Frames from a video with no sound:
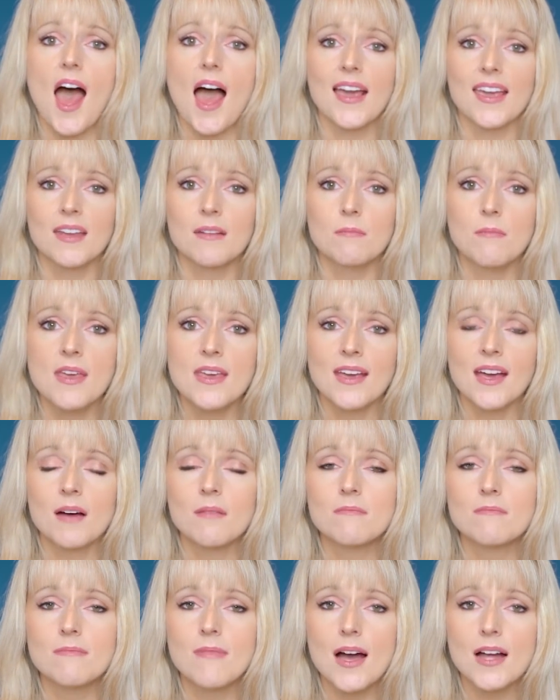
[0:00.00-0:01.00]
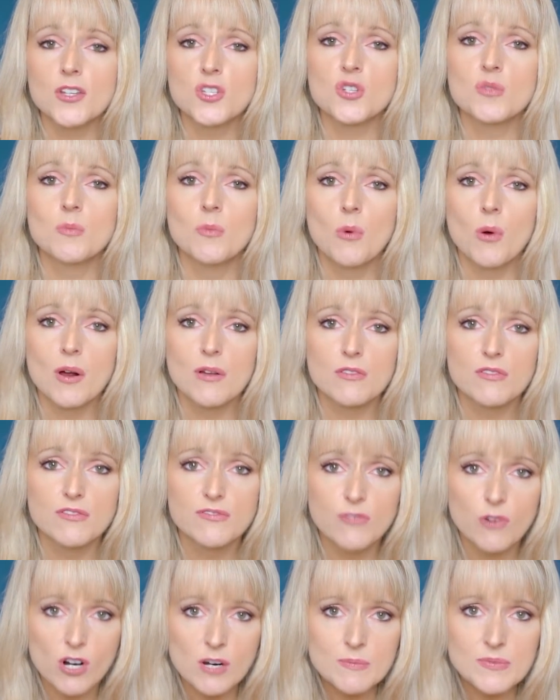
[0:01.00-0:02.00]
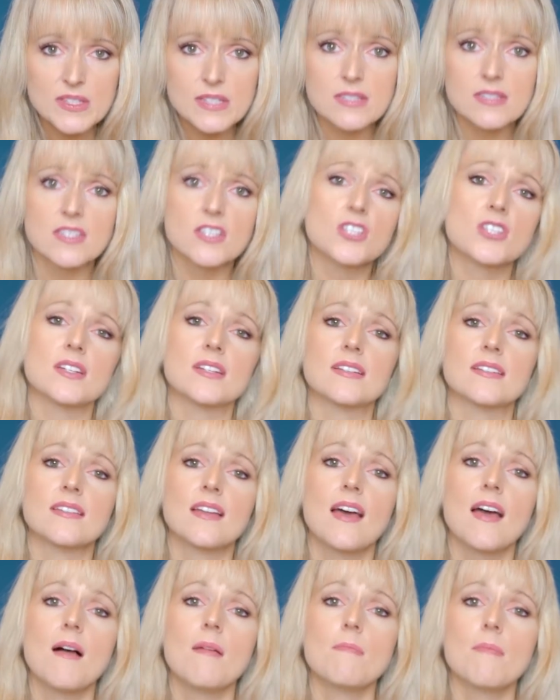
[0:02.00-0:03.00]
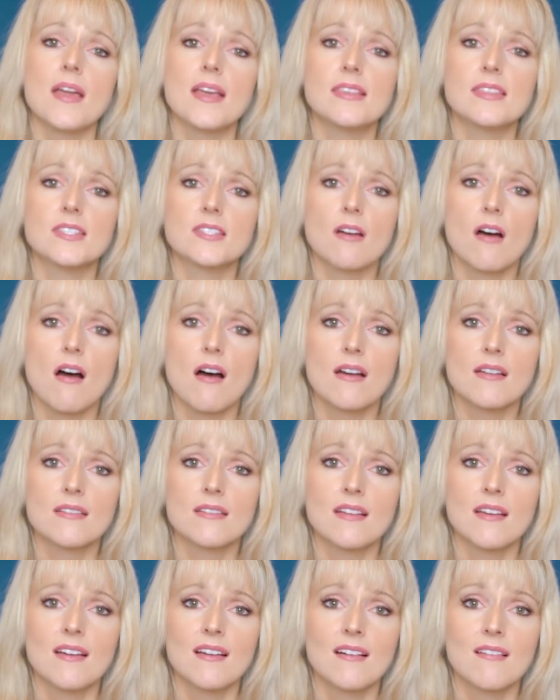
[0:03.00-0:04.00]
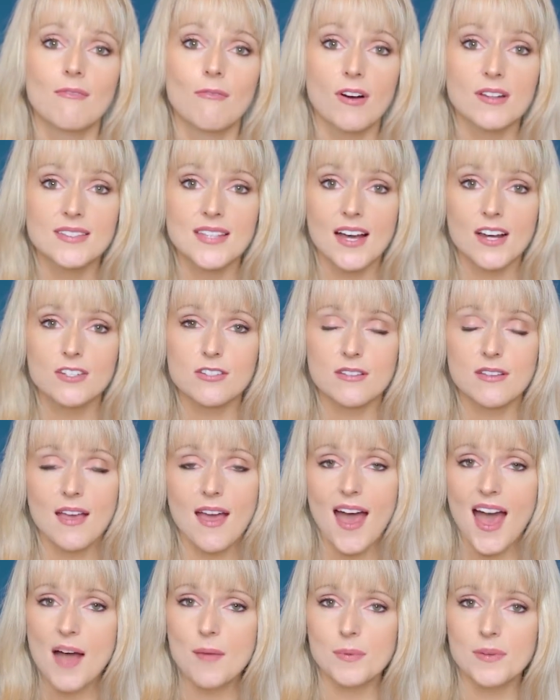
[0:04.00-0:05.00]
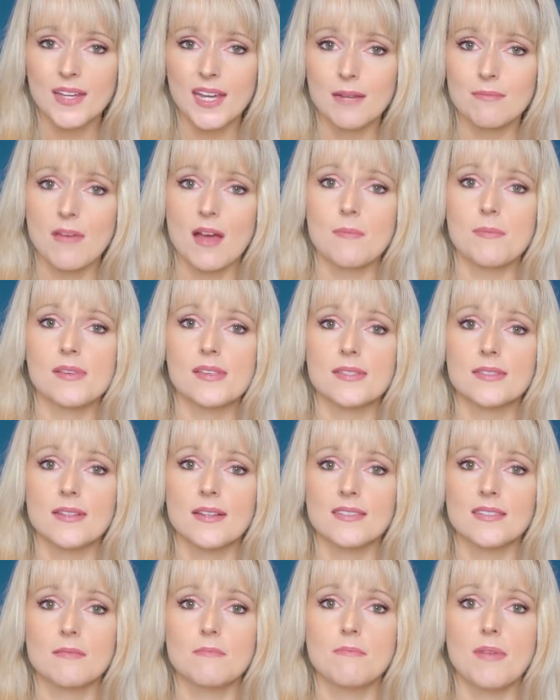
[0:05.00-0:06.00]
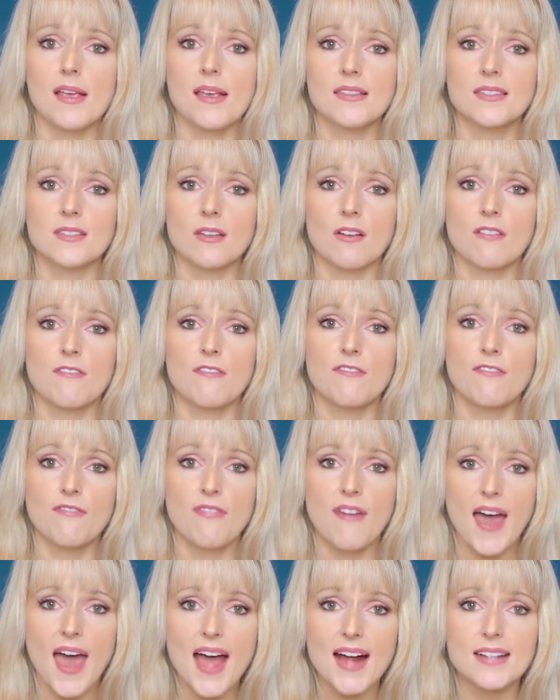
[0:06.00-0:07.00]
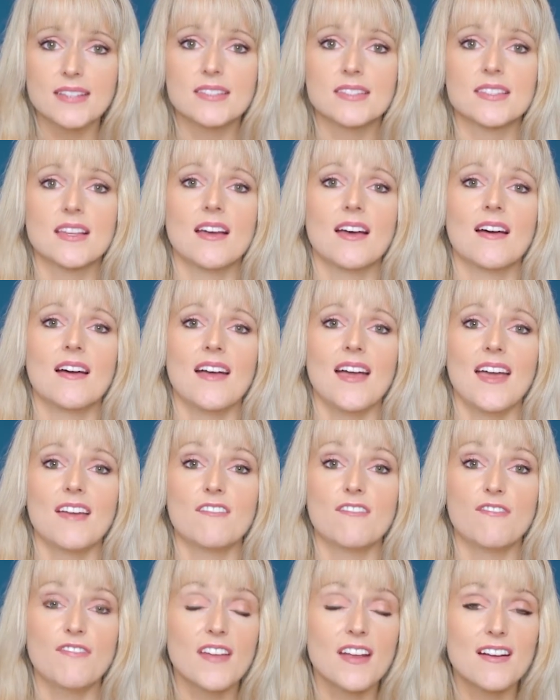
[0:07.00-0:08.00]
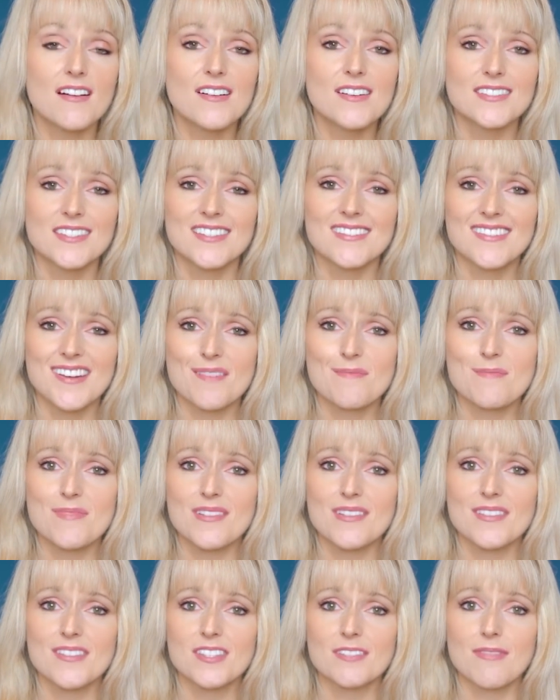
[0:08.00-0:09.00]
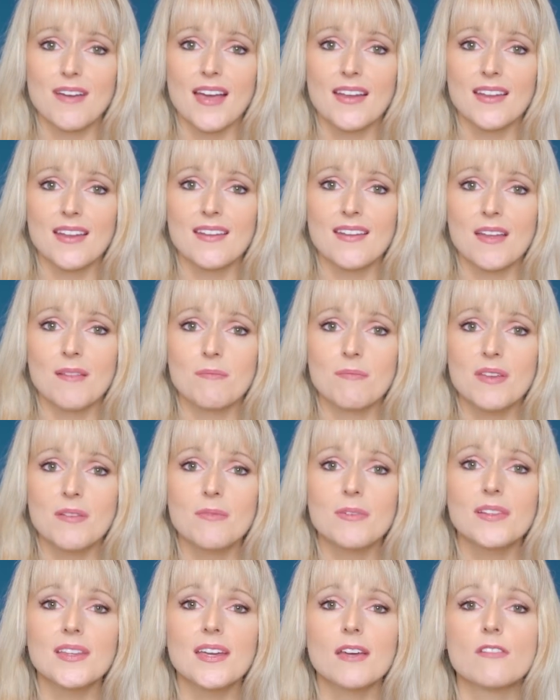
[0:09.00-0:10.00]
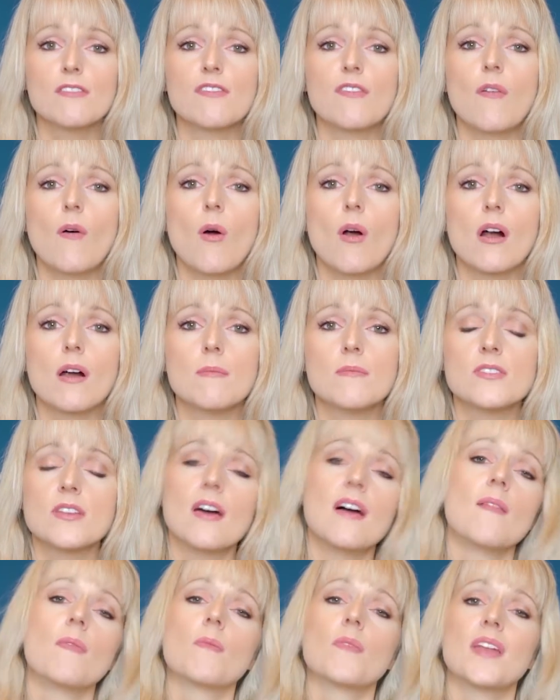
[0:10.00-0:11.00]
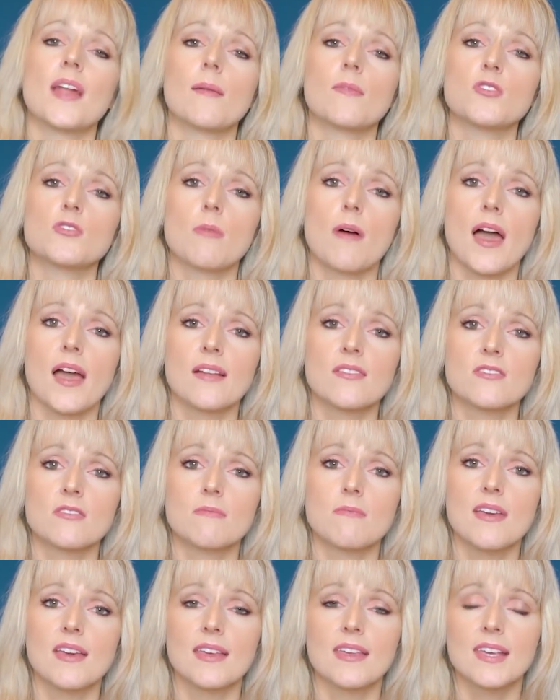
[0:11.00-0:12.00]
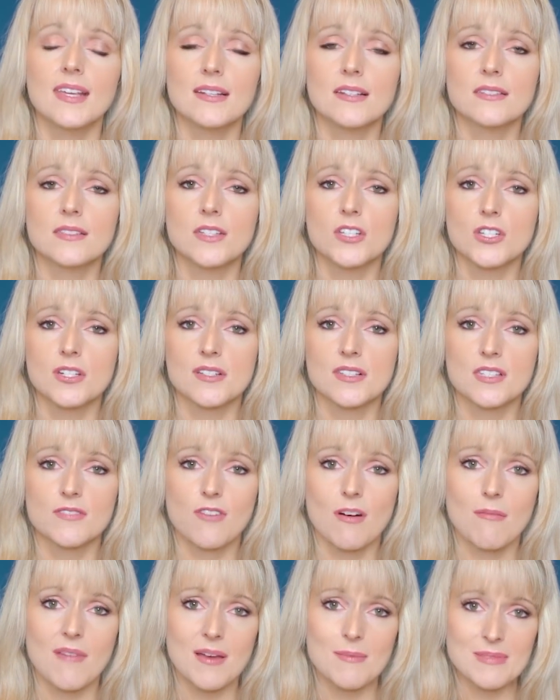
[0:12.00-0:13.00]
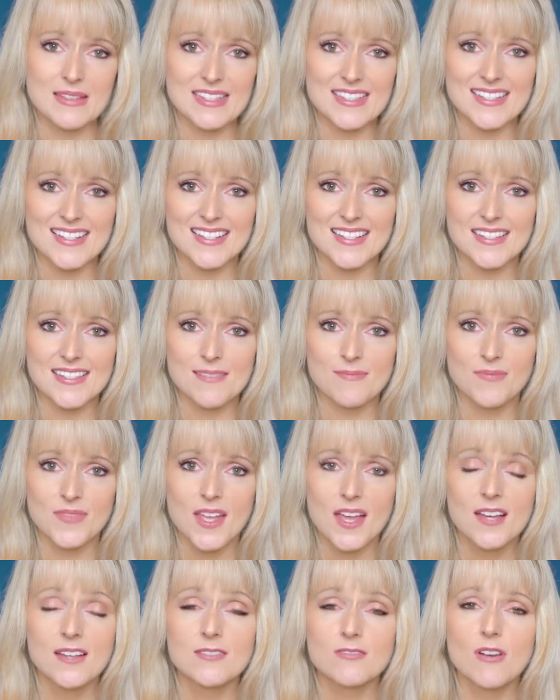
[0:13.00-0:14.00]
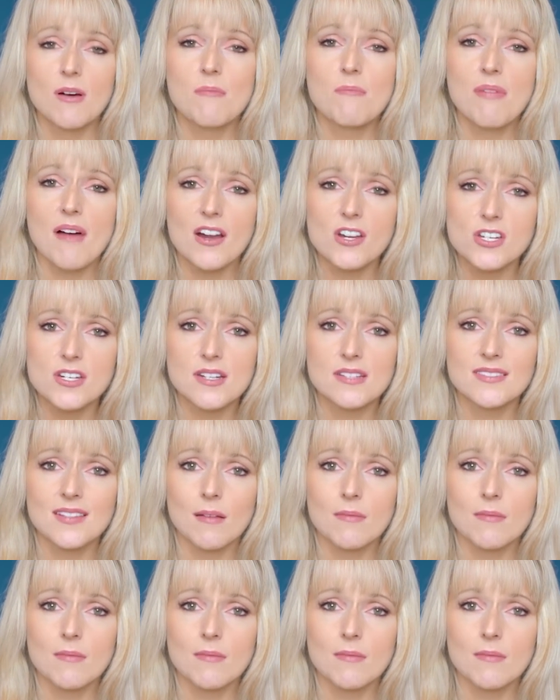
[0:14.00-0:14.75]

I can make a much more informed decision based on what's actually happening in my business and based on facts and figures and numbers, right? And, and be really informed when I'm trying to make key decisions for my business. So a budget is